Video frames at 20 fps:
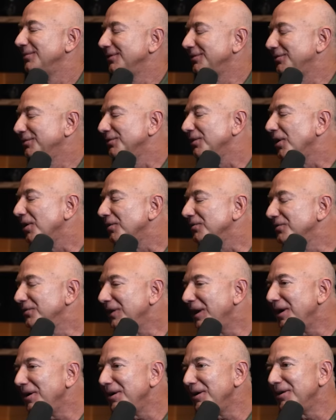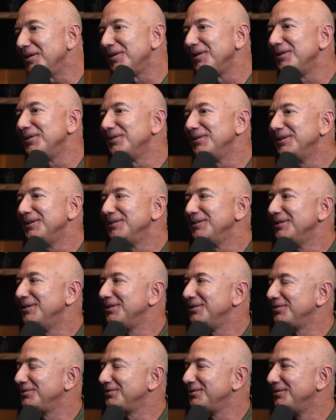this is very early in the
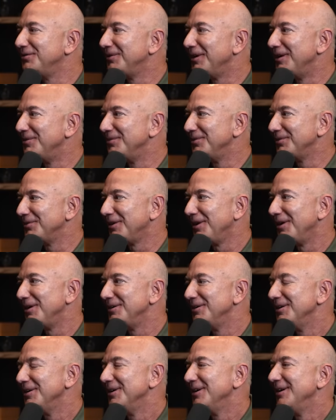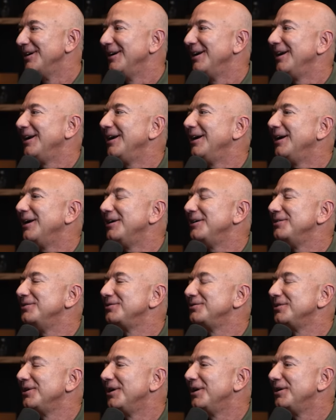history of Amazon. Yes.
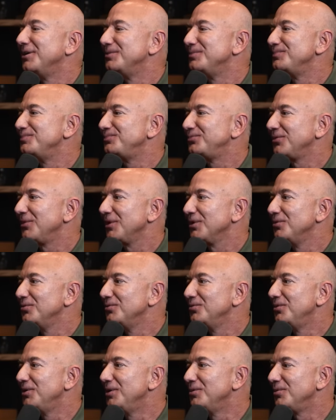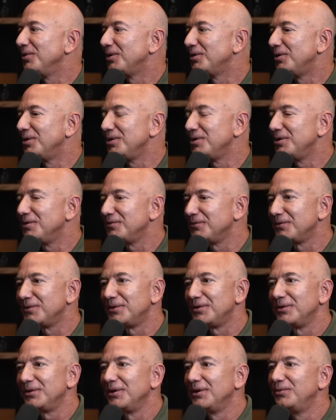And we were going
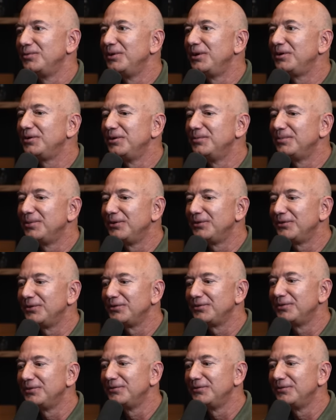over a weekly business